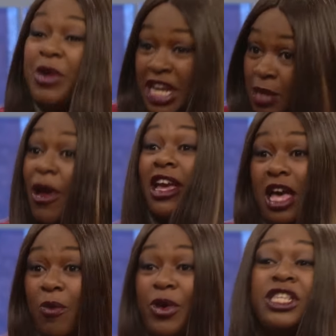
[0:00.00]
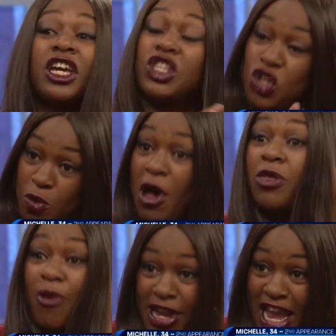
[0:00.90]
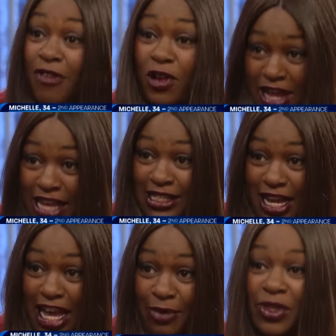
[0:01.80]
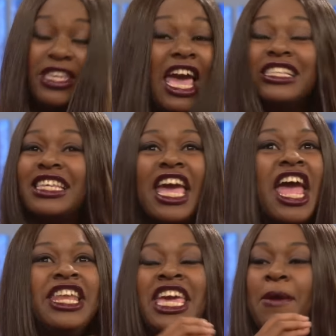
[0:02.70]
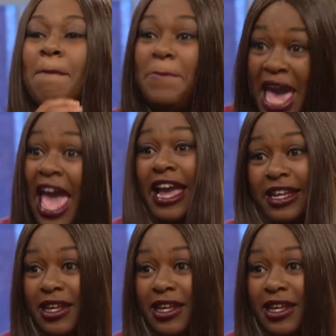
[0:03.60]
we did break up. We took a two-month break after last time. Two months. Yes, and he begged.